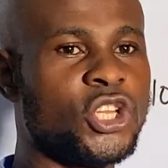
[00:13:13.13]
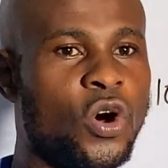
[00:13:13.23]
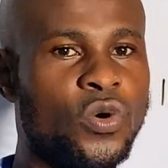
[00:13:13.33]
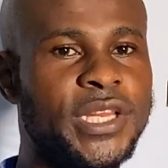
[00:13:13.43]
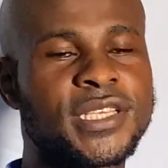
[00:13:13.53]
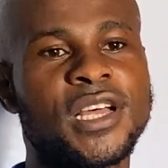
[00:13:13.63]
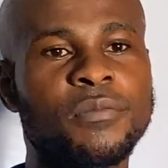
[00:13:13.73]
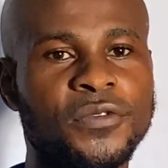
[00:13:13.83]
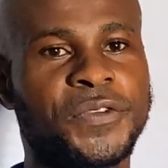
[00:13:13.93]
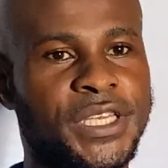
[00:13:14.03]
No, it is not
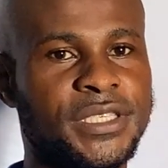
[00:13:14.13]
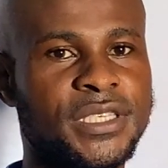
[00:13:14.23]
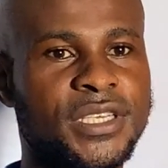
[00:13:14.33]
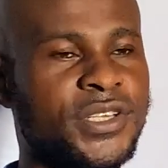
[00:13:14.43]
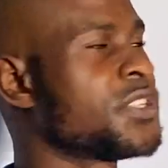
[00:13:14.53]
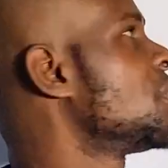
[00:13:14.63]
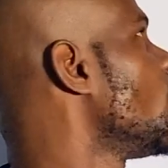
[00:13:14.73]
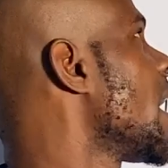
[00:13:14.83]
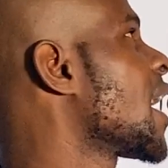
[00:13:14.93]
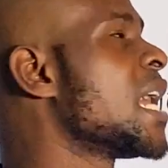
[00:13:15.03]
moving.
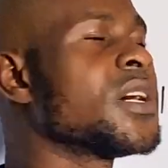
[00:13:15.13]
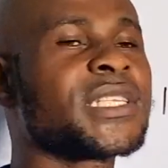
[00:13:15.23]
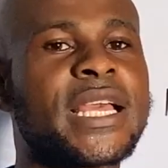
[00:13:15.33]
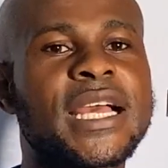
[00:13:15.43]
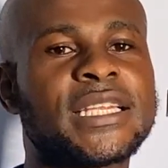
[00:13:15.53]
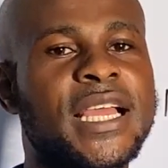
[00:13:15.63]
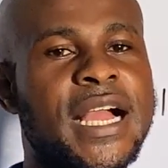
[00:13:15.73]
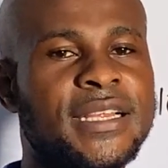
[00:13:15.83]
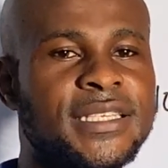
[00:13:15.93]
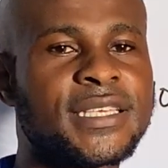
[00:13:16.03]
So I cannot get the
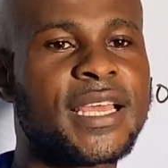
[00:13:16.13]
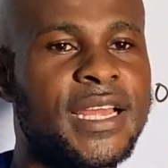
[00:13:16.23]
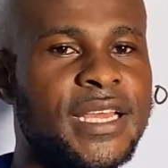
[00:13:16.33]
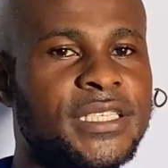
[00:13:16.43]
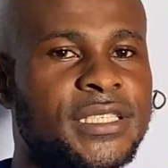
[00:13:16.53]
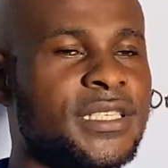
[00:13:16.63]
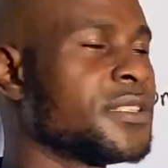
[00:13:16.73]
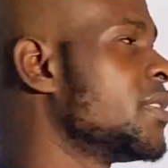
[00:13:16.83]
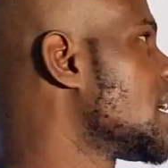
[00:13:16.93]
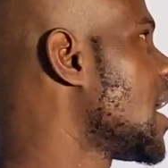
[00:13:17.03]
kinetic energy.
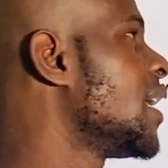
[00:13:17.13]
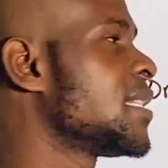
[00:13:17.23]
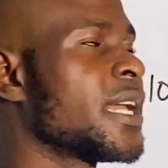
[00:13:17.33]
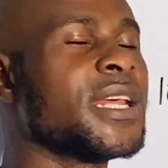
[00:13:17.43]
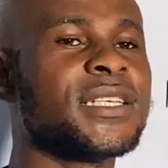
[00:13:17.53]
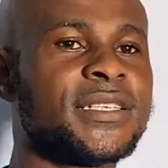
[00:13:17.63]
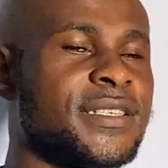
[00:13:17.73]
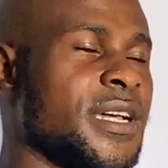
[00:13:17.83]
So the kinetic energy is